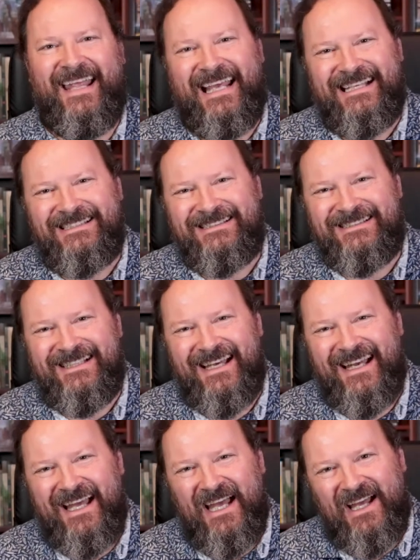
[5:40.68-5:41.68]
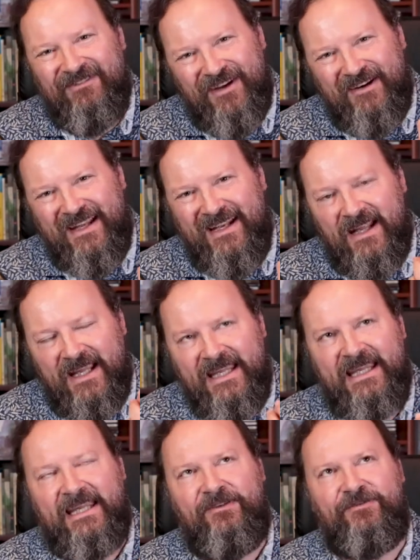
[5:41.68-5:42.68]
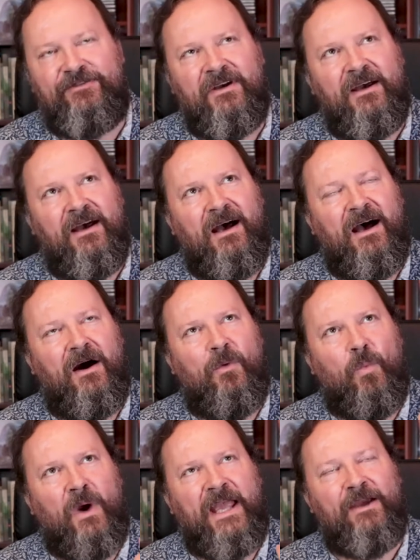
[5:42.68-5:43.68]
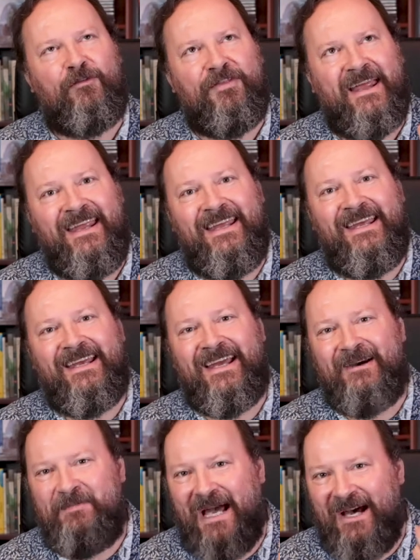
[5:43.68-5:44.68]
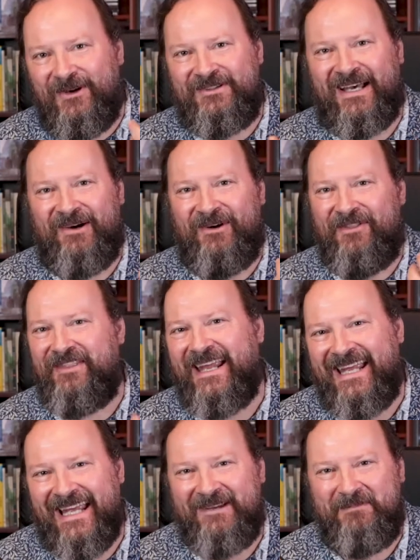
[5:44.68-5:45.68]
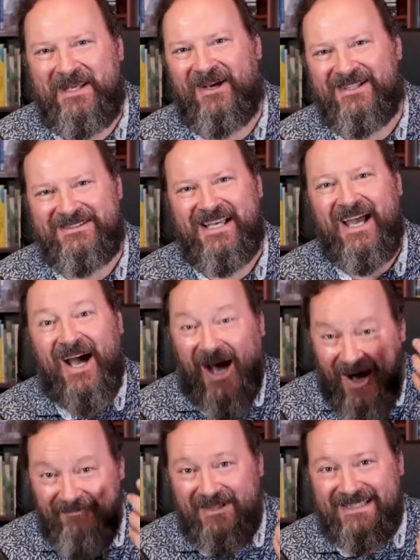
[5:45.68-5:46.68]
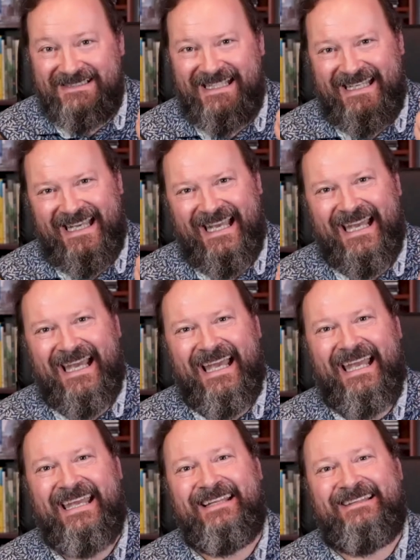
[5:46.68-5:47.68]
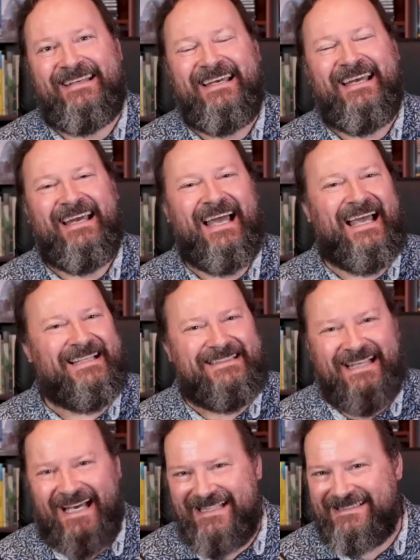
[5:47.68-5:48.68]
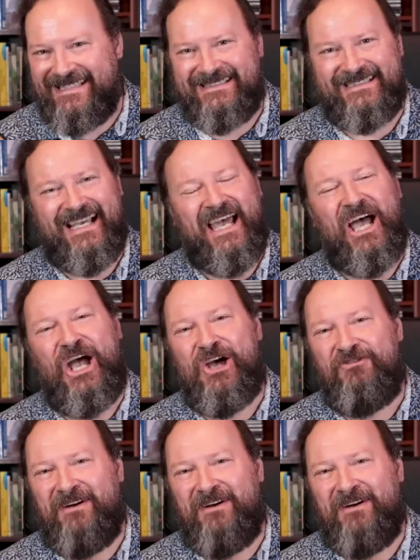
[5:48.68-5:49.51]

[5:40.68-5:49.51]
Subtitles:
is a very naive way of thinking about our thinking, because obviously it entices a